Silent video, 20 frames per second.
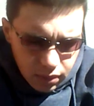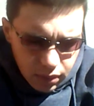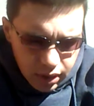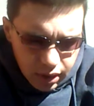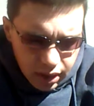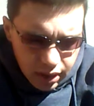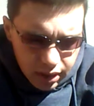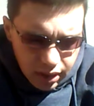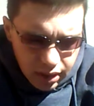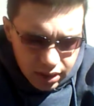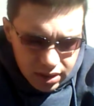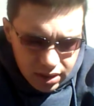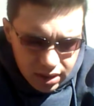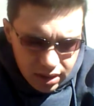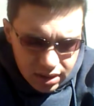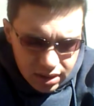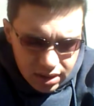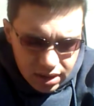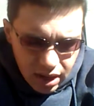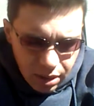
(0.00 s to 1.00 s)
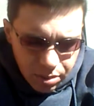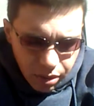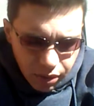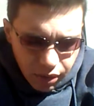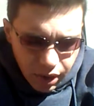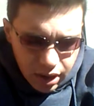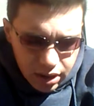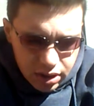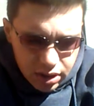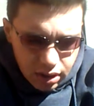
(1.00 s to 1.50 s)
it's this
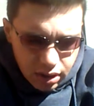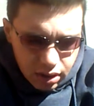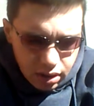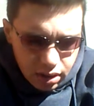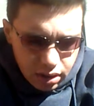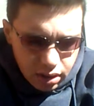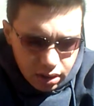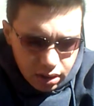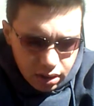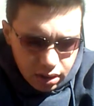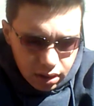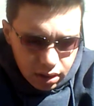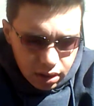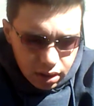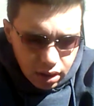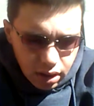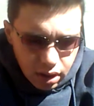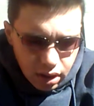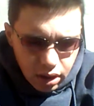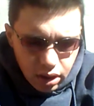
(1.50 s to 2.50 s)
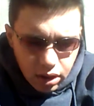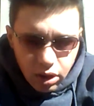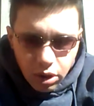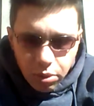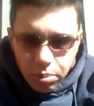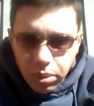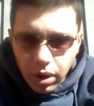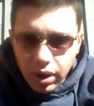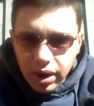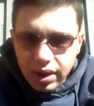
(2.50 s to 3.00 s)
separation. You
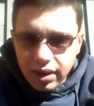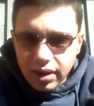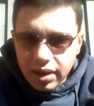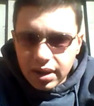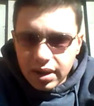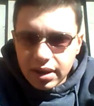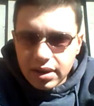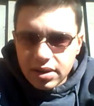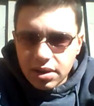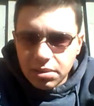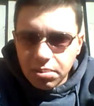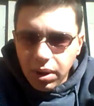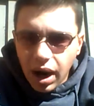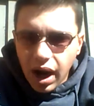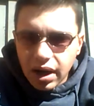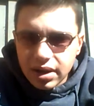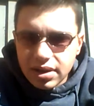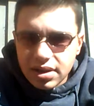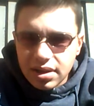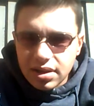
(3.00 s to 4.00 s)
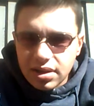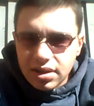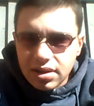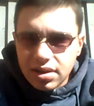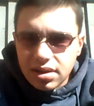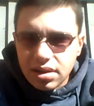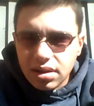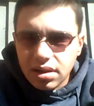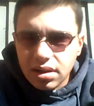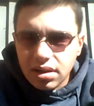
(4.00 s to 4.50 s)
know, putting things in
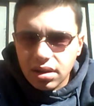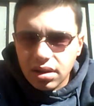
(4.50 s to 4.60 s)
boxes